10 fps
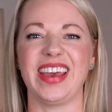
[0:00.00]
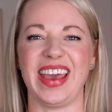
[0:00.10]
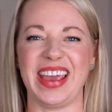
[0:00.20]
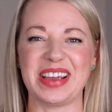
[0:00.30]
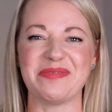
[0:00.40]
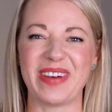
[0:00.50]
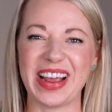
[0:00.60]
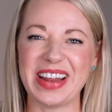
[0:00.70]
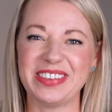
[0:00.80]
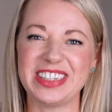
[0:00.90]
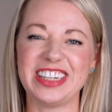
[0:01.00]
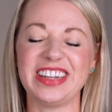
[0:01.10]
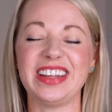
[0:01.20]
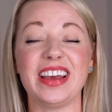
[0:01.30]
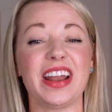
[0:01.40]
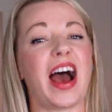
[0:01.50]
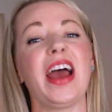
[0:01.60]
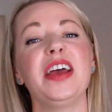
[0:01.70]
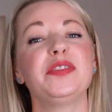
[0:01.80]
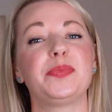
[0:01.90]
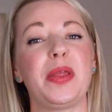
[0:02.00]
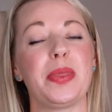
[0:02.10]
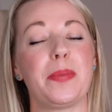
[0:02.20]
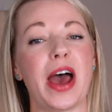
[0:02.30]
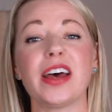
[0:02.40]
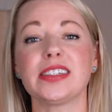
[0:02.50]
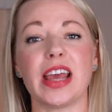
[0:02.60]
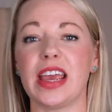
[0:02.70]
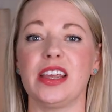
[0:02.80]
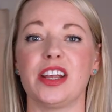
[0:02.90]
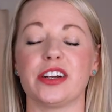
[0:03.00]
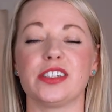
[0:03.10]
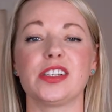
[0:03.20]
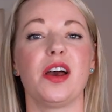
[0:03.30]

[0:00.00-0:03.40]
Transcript: Hey, my name is Jeannie, and I have spent the past 8 years